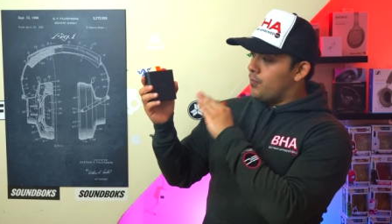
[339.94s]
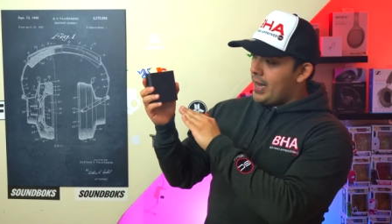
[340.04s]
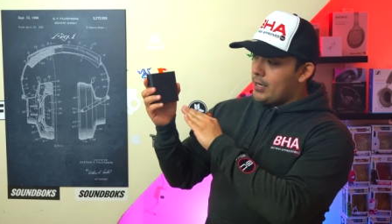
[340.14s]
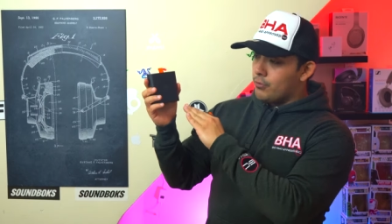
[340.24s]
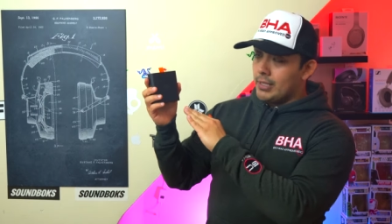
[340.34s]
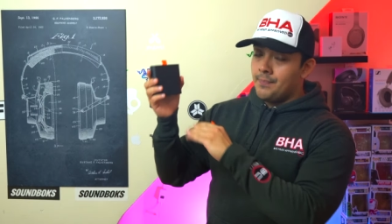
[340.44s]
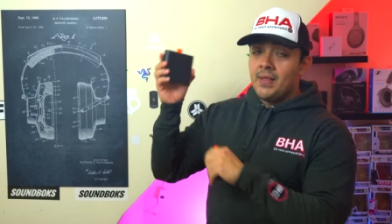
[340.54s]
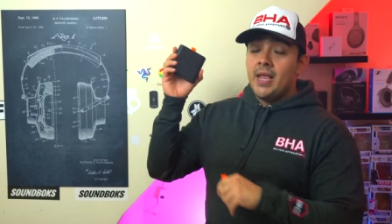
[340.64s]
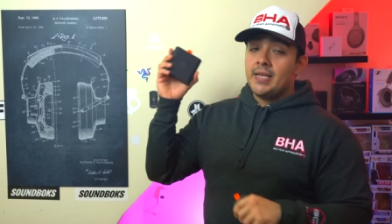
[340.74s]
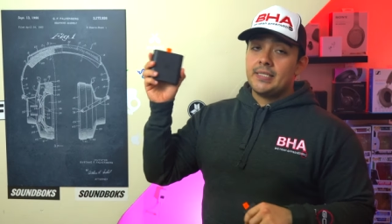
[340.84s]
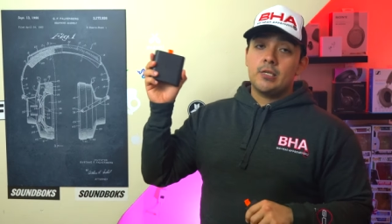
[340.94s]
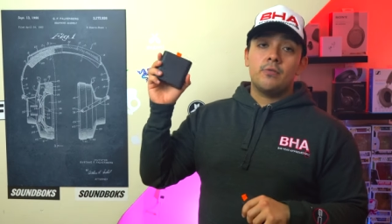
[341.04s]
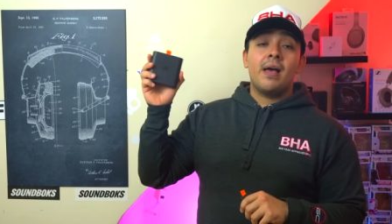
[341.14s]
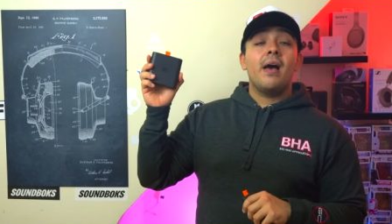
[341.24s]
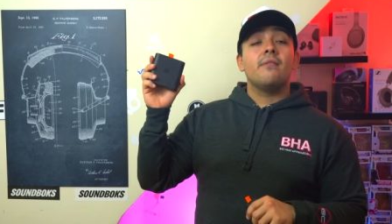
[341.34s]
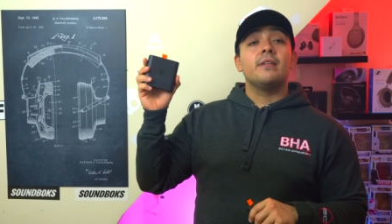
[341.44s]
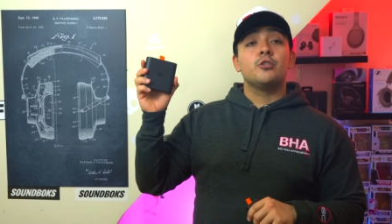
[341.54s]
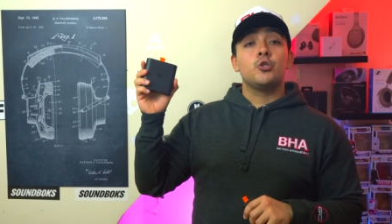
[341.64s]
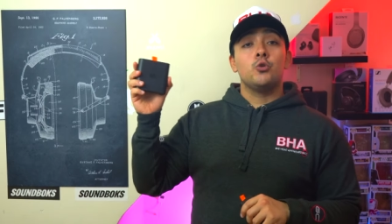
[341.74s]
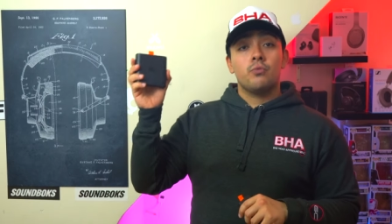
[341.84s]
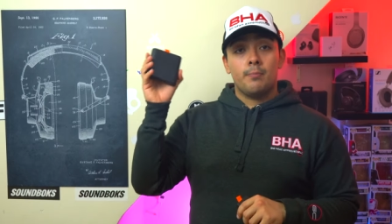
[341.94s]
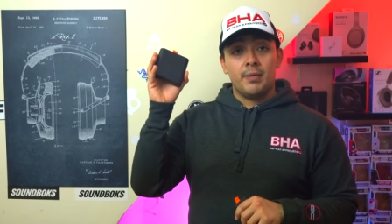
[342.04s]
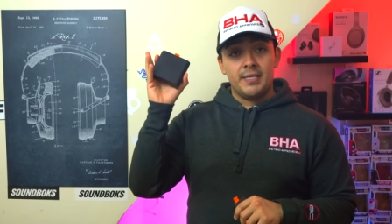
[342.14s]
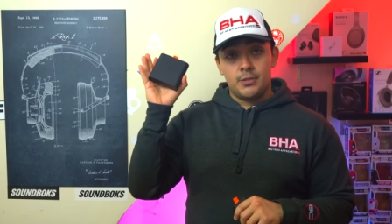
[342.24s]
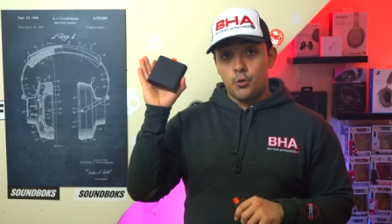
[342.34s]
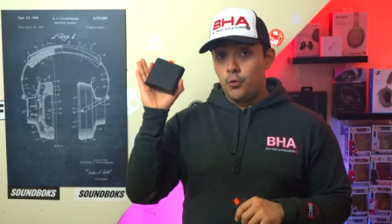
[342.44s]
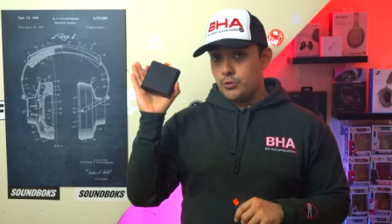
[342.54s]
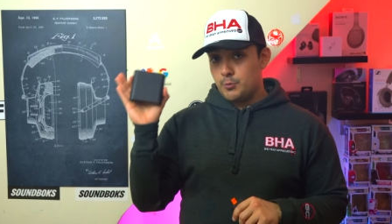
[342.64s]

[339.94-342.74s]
battery instead of having to replace the whole